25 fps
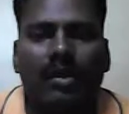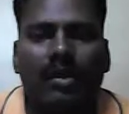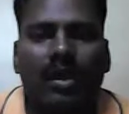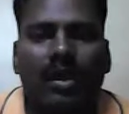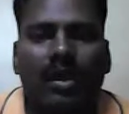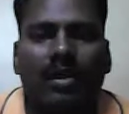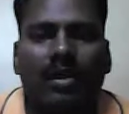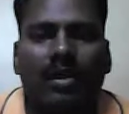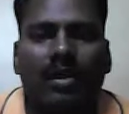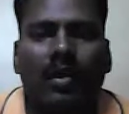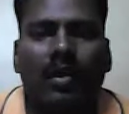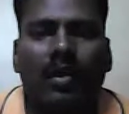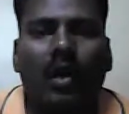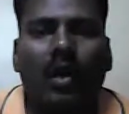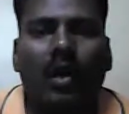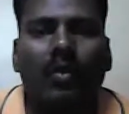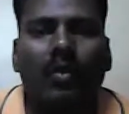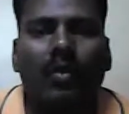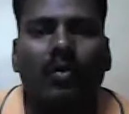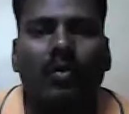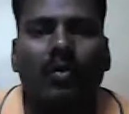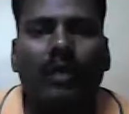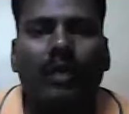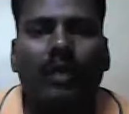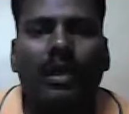Now how
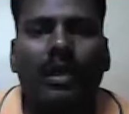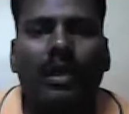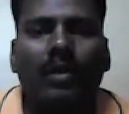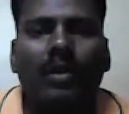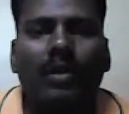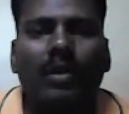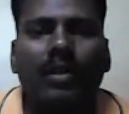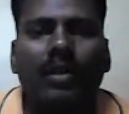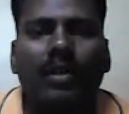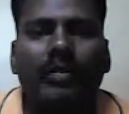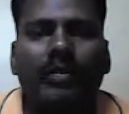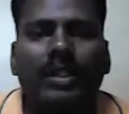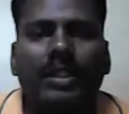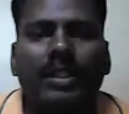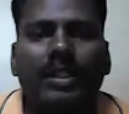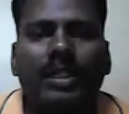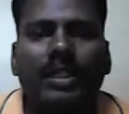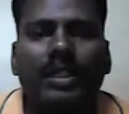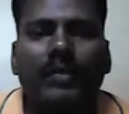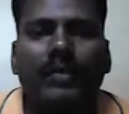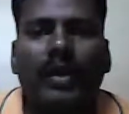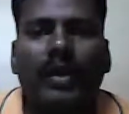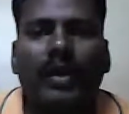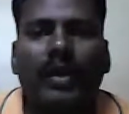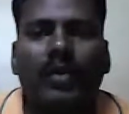to find out the
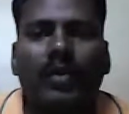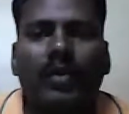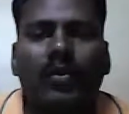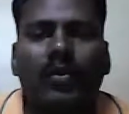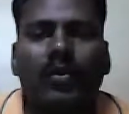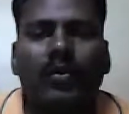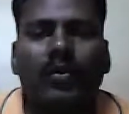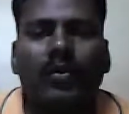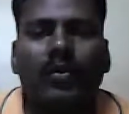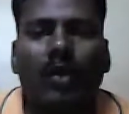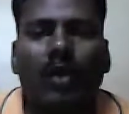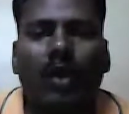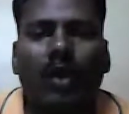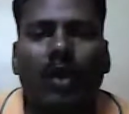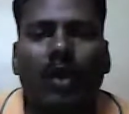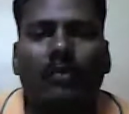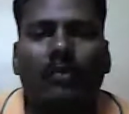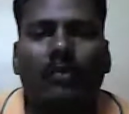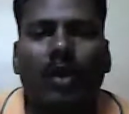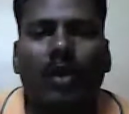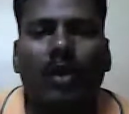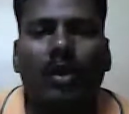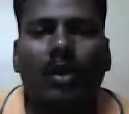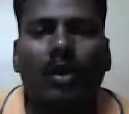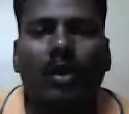present value of
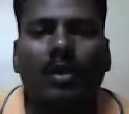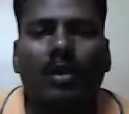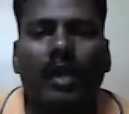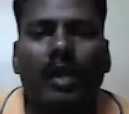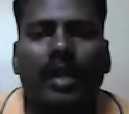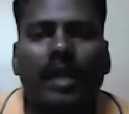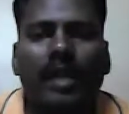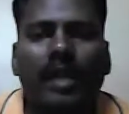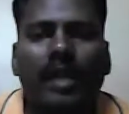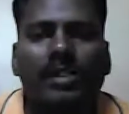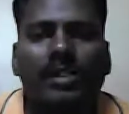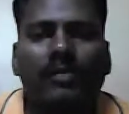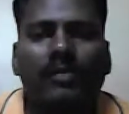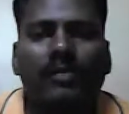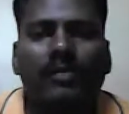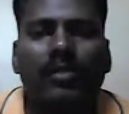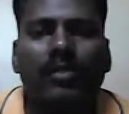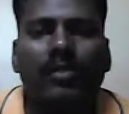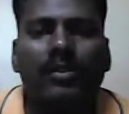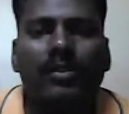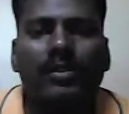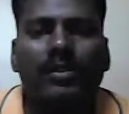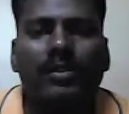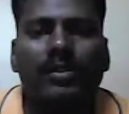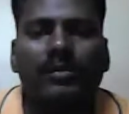all the cash
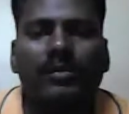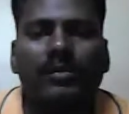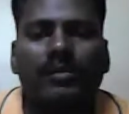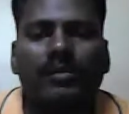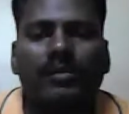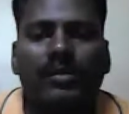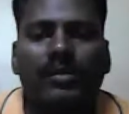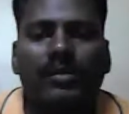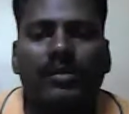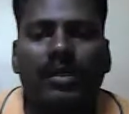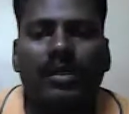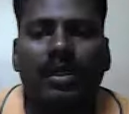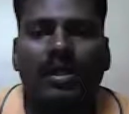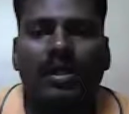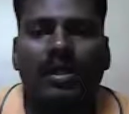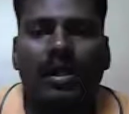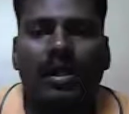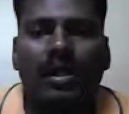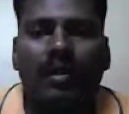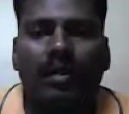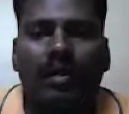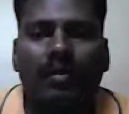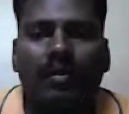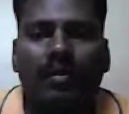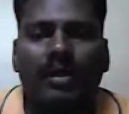inflows?
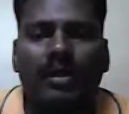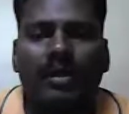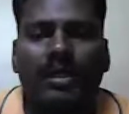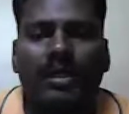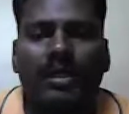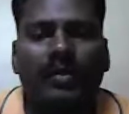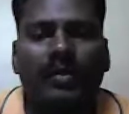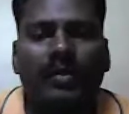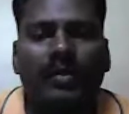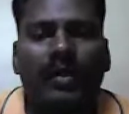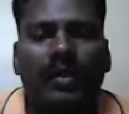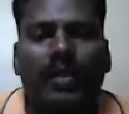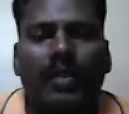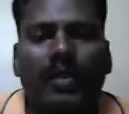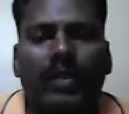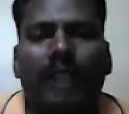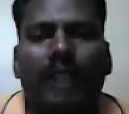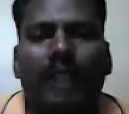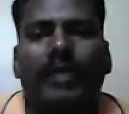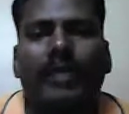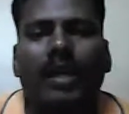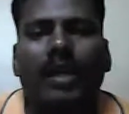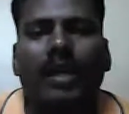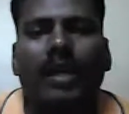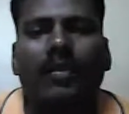Present value can
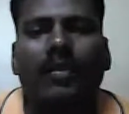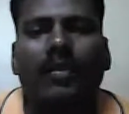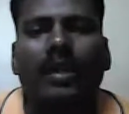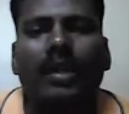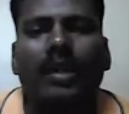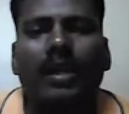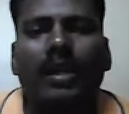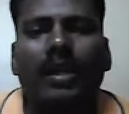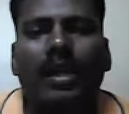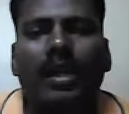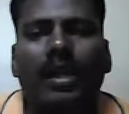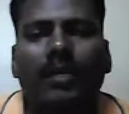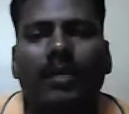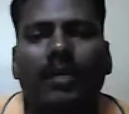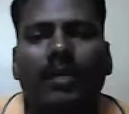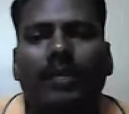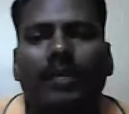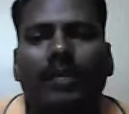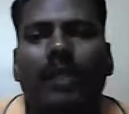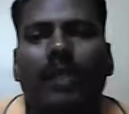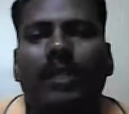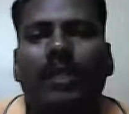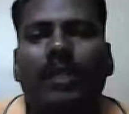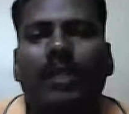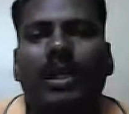be calculated
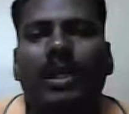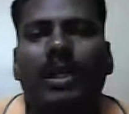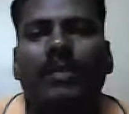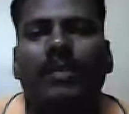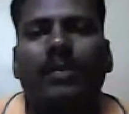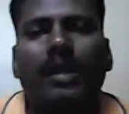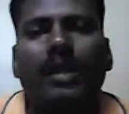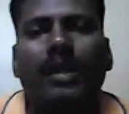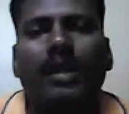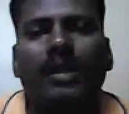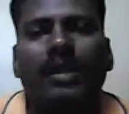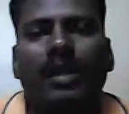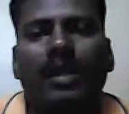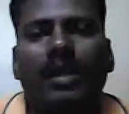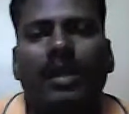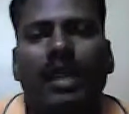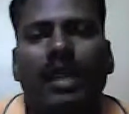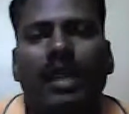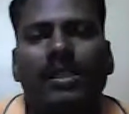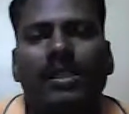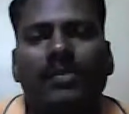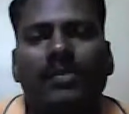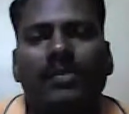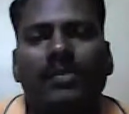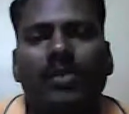by multiplying the cash
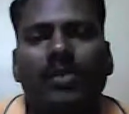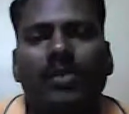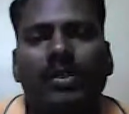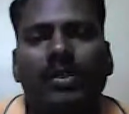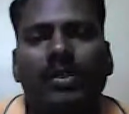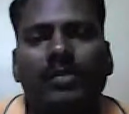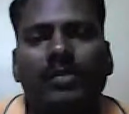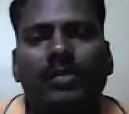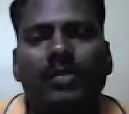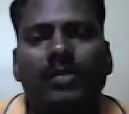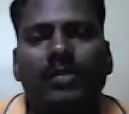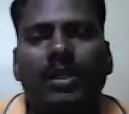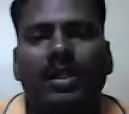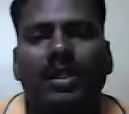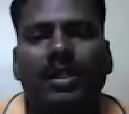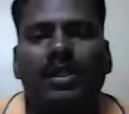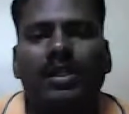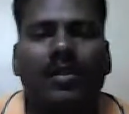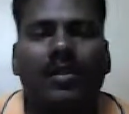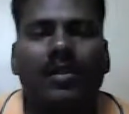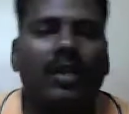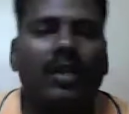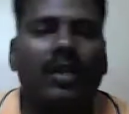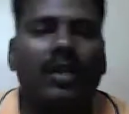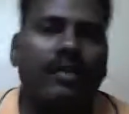inflows with the
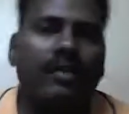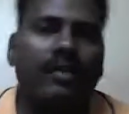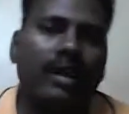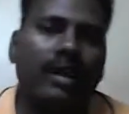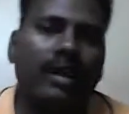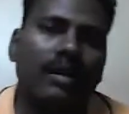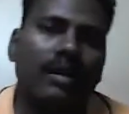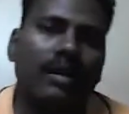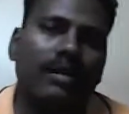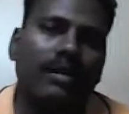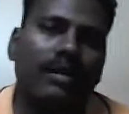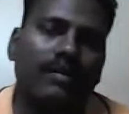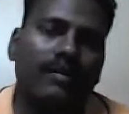discounting factor.